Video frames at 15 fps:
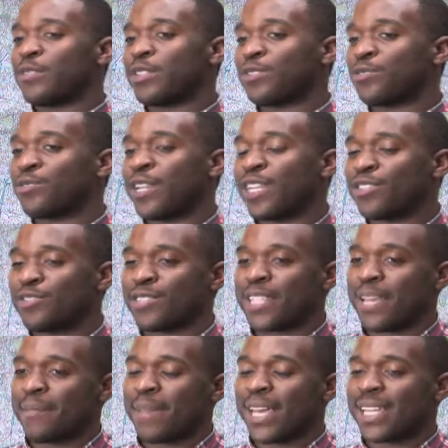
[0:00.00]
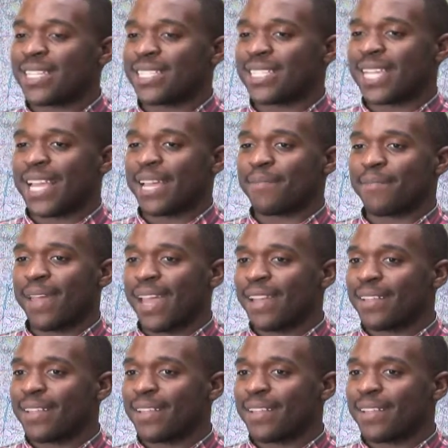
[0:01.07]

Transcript: as soon as you say MANNA's name,